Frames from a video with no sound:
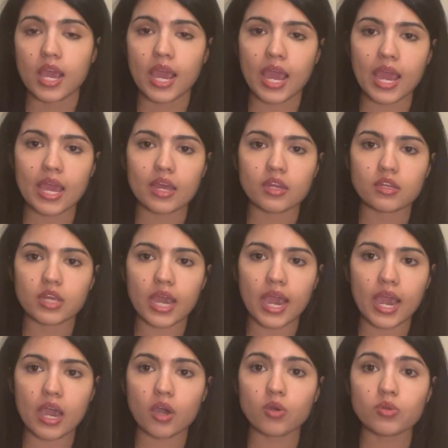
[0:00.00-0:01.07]
And
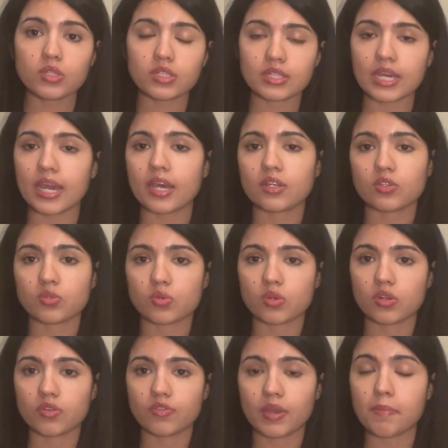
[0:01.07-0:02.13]
how does that sort
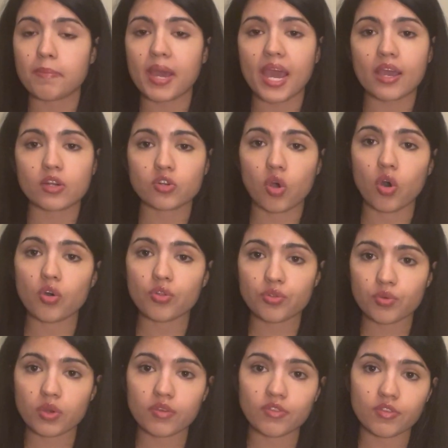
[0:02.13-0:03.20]
of impact all
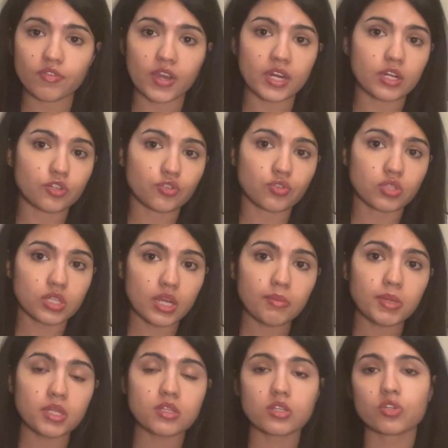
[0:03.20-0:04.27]
three of the financial
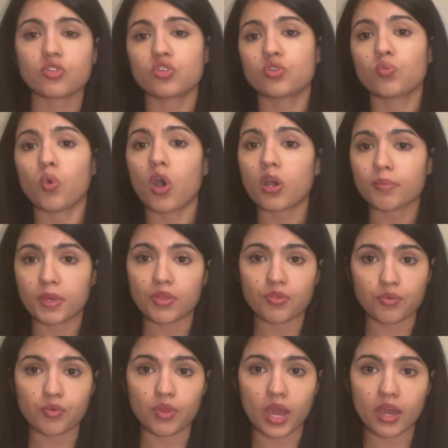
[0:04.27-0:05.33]
statements? And could you walk me
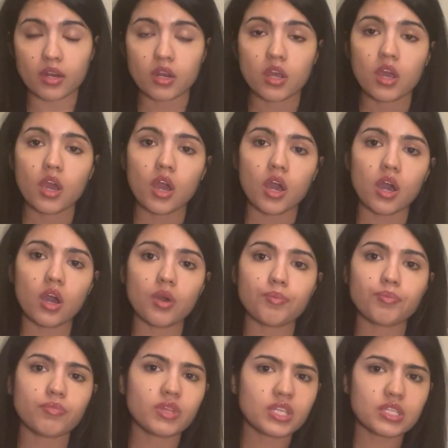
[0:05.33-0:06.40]
through
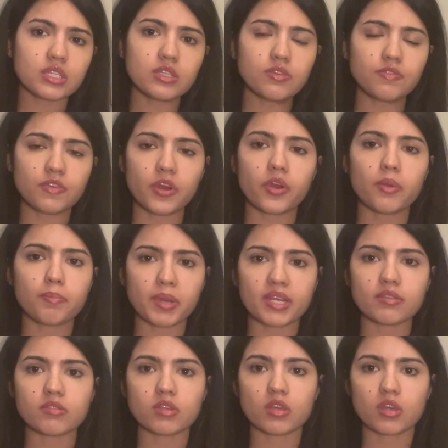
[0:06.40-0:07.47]
that? This is a very
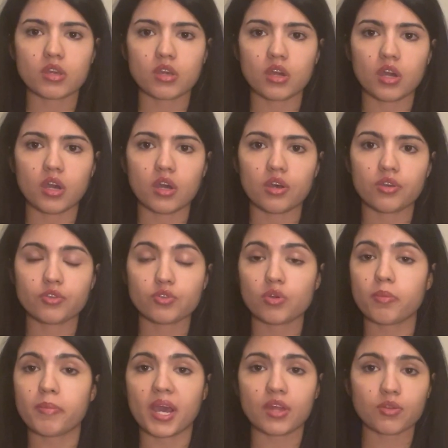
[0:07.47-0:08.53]
basic sort
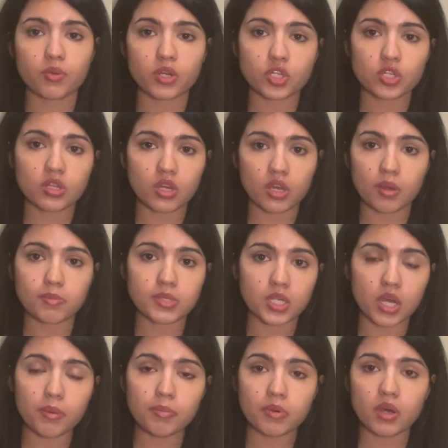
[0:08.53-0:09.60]
of math question that comes
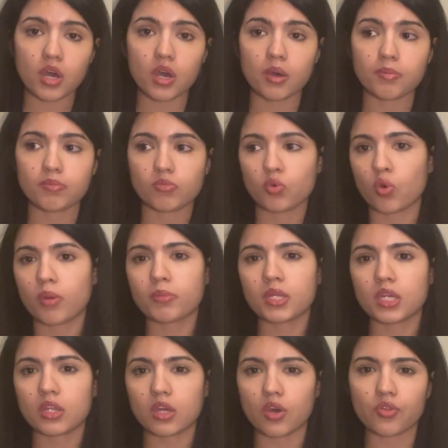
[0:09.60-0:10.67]
up.
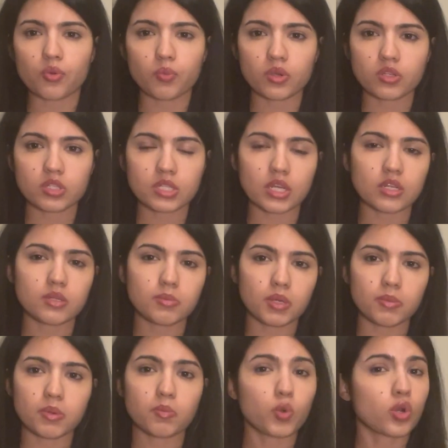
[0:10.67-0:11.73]
Normally the other ones tend to be a
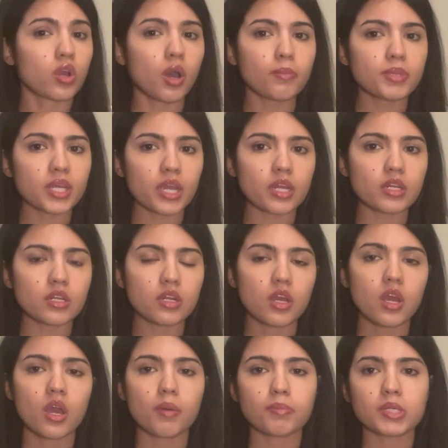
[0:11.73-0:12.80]
bit more complicated,
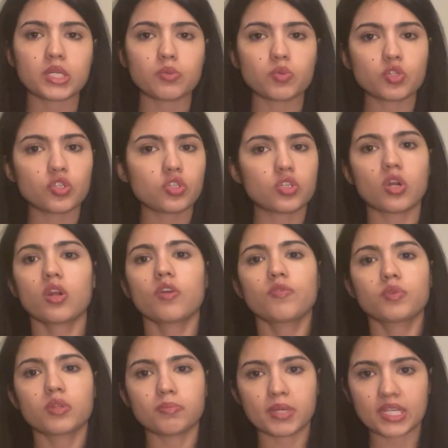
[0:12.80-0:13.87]
but we'll just start off
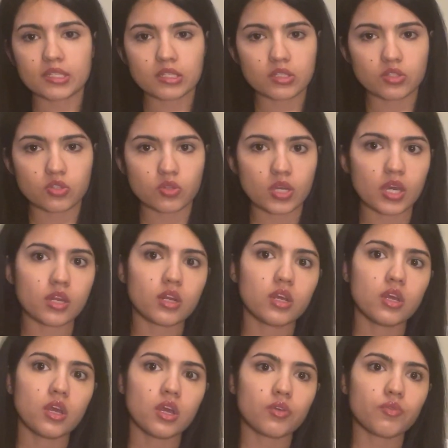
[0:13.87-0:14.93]
with the basics so that
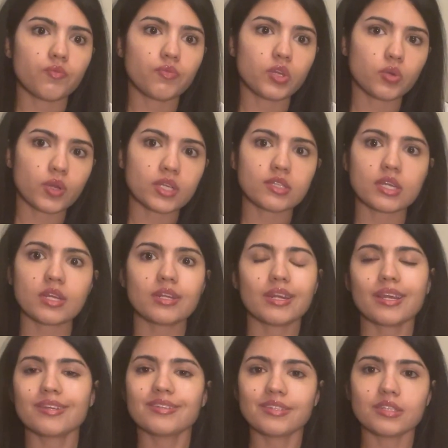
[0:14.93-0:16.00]
you guys get an
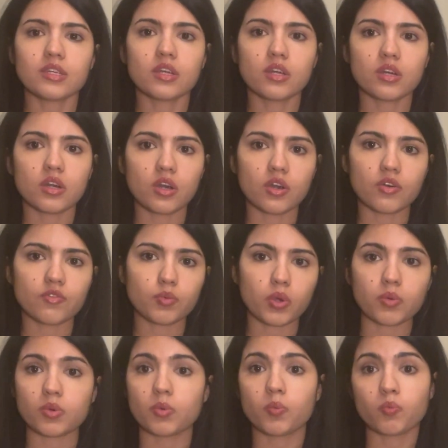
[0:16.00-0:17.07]
idea of
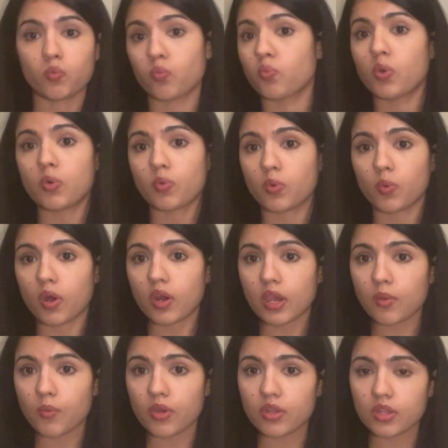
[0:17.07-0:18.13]
what we're
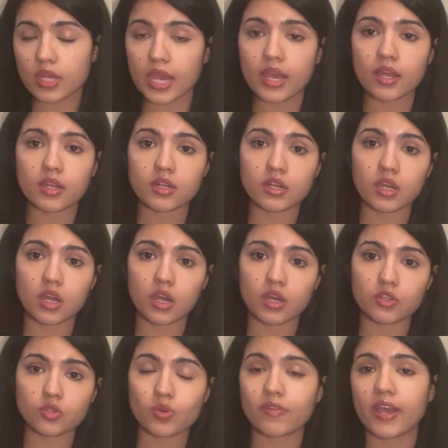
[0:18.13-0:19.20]
working with and
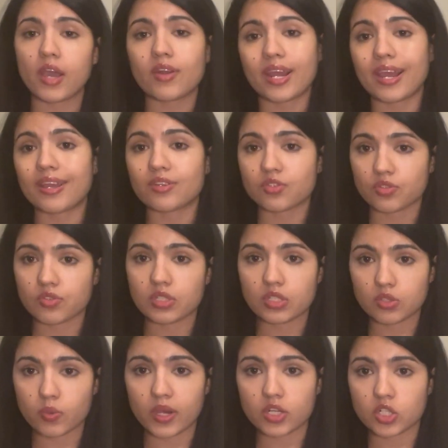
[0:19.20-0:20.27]
sort of how to answer these
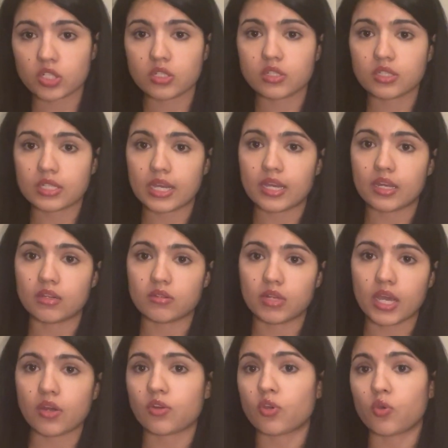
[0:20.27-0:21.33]
questions and
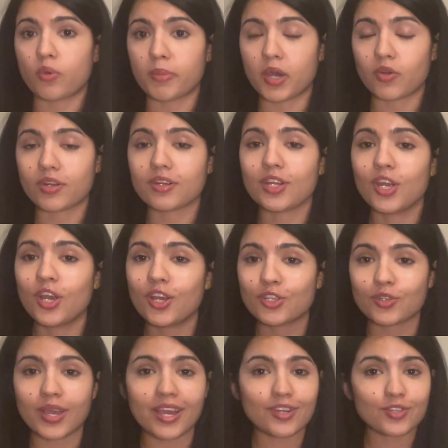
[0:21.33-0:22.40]
how to go about it.
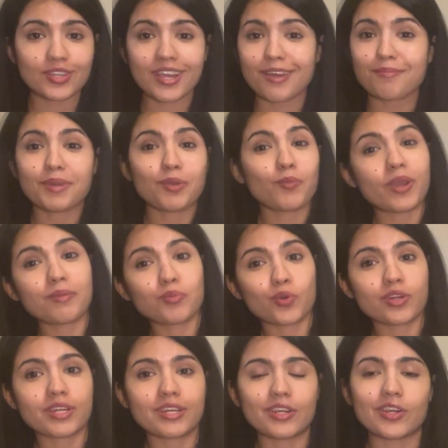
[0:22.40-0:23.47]
So I actually have my
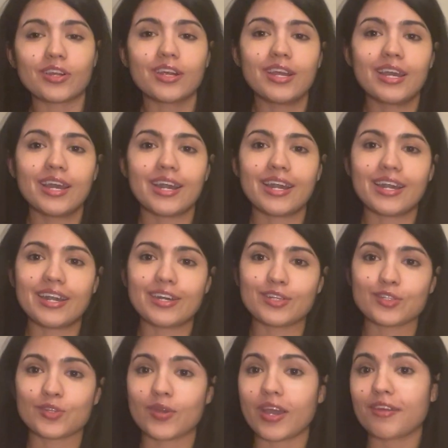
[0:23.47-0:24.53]
whiteboard here.
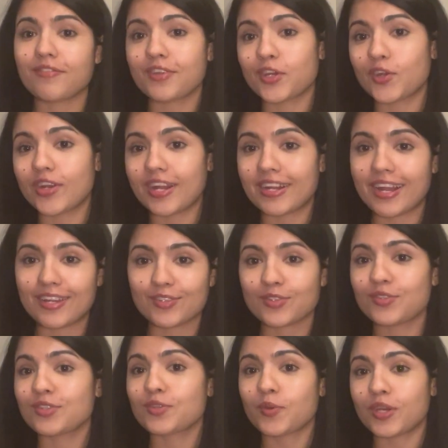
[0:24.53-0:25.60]
So I figured I'd answer
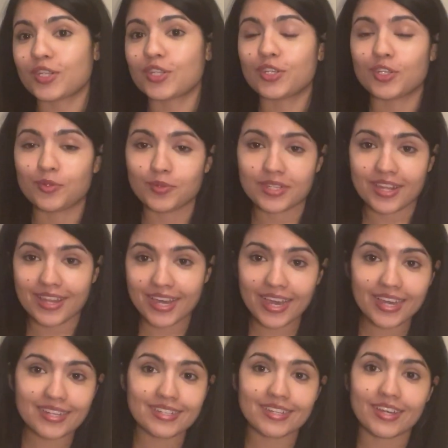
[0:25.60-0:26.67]
this question using
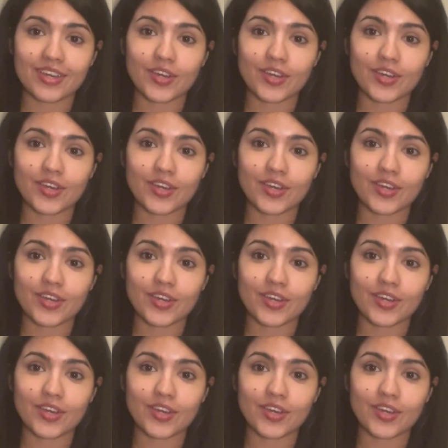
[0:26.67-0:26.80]
that.